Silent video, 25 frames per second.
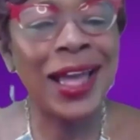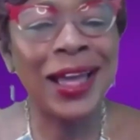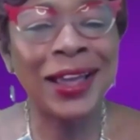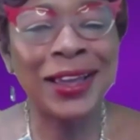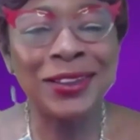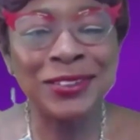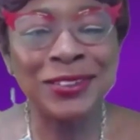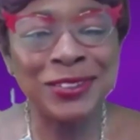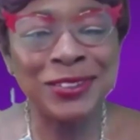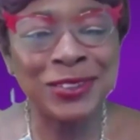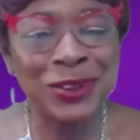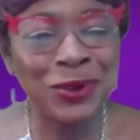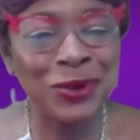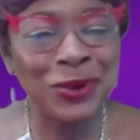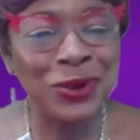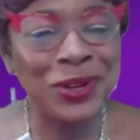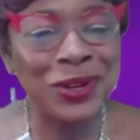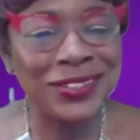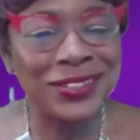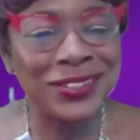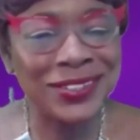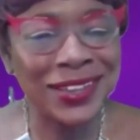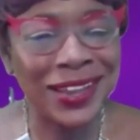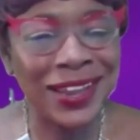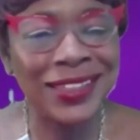can
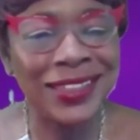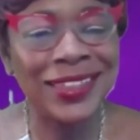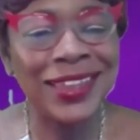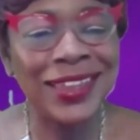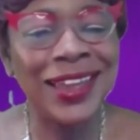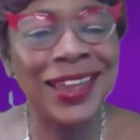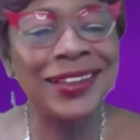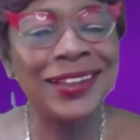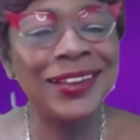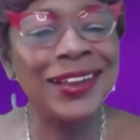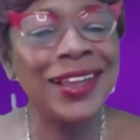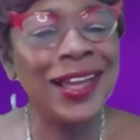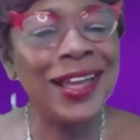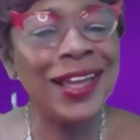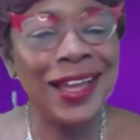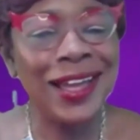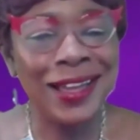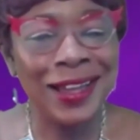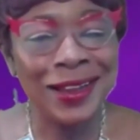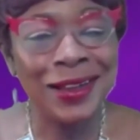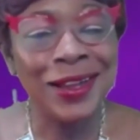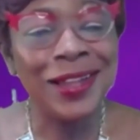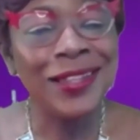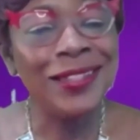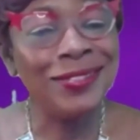certainly say that
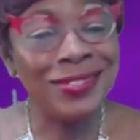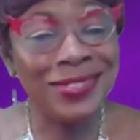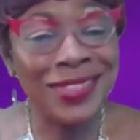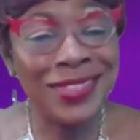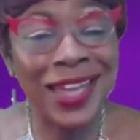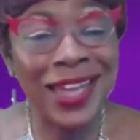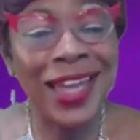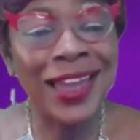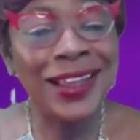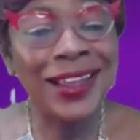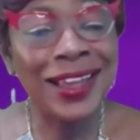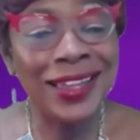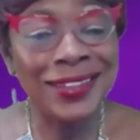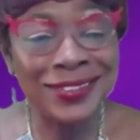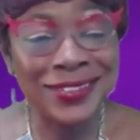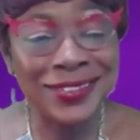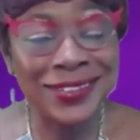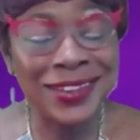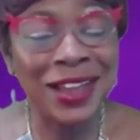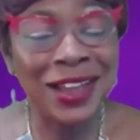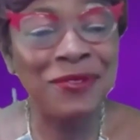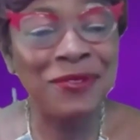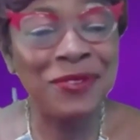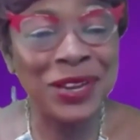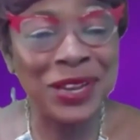that has
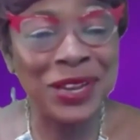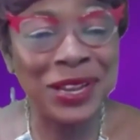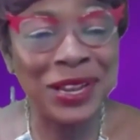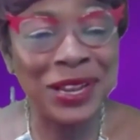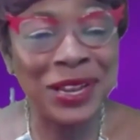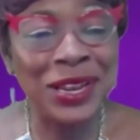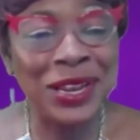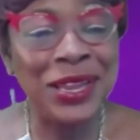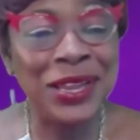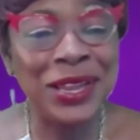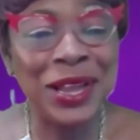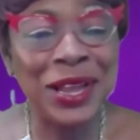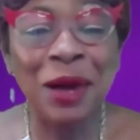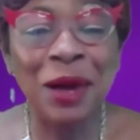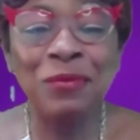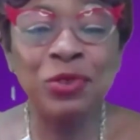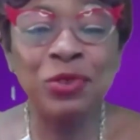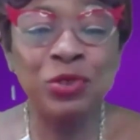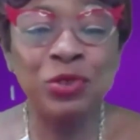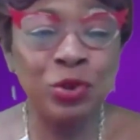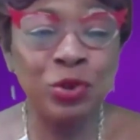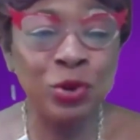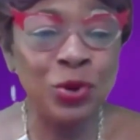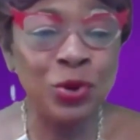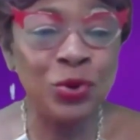definitely come
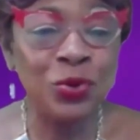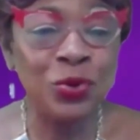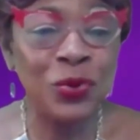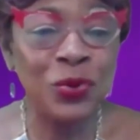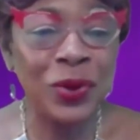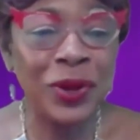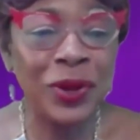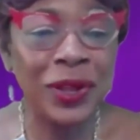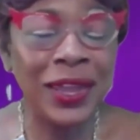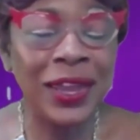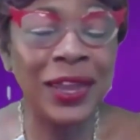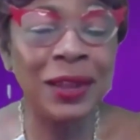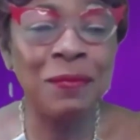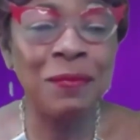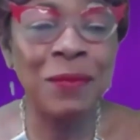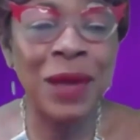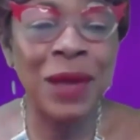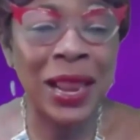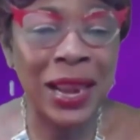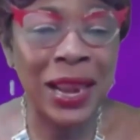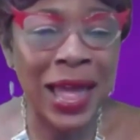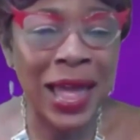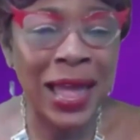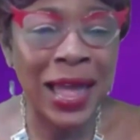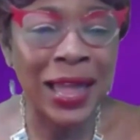true in
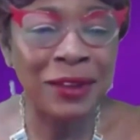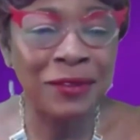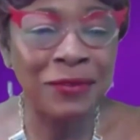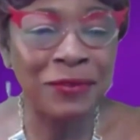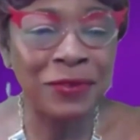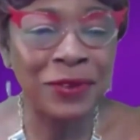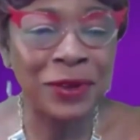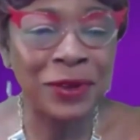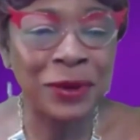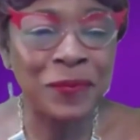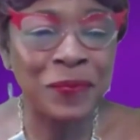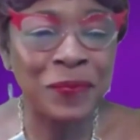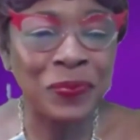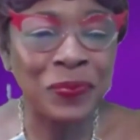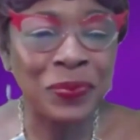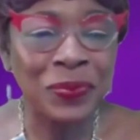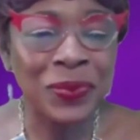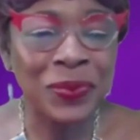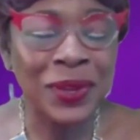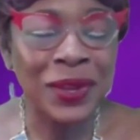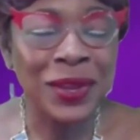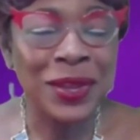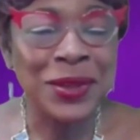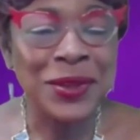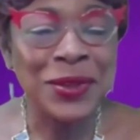my life.
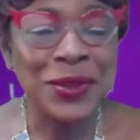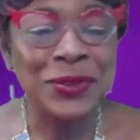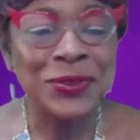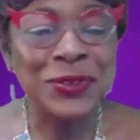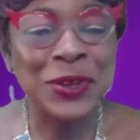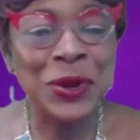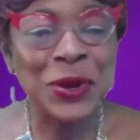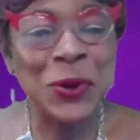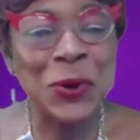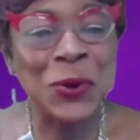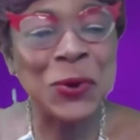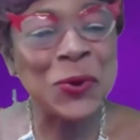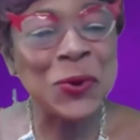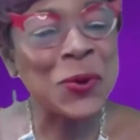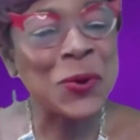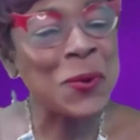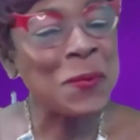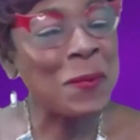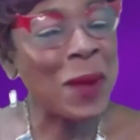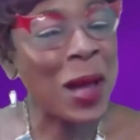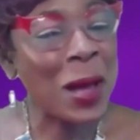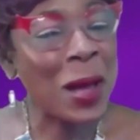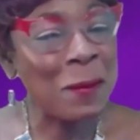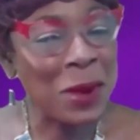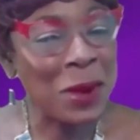So
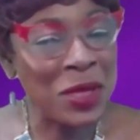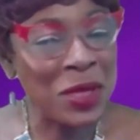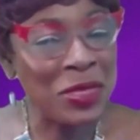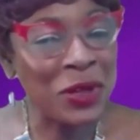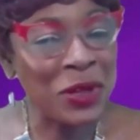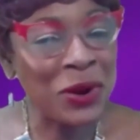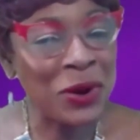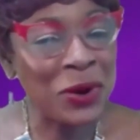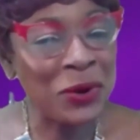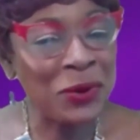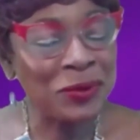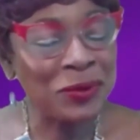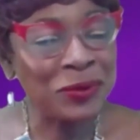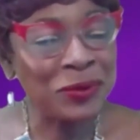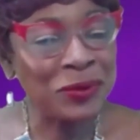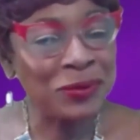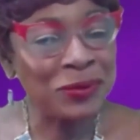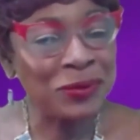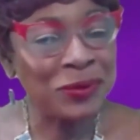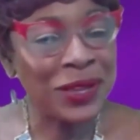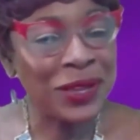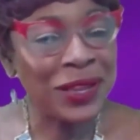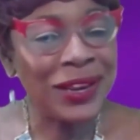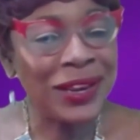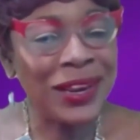my mother
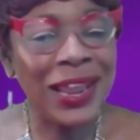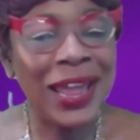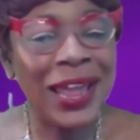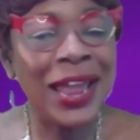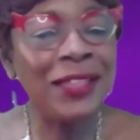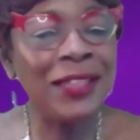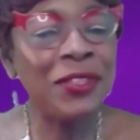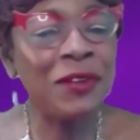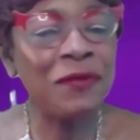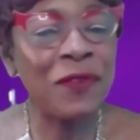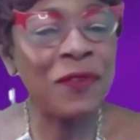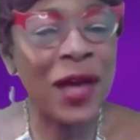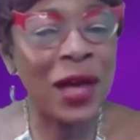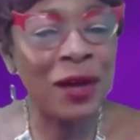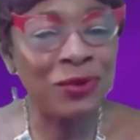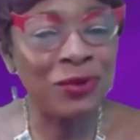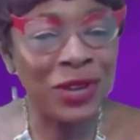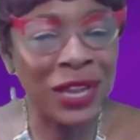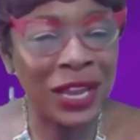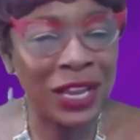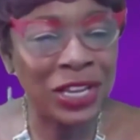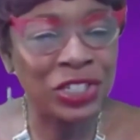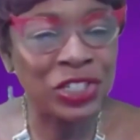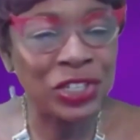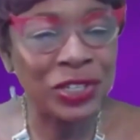laid the
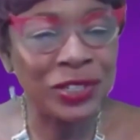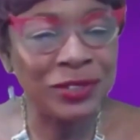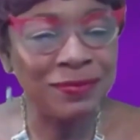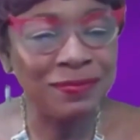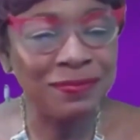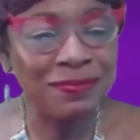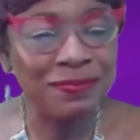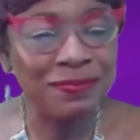foundation,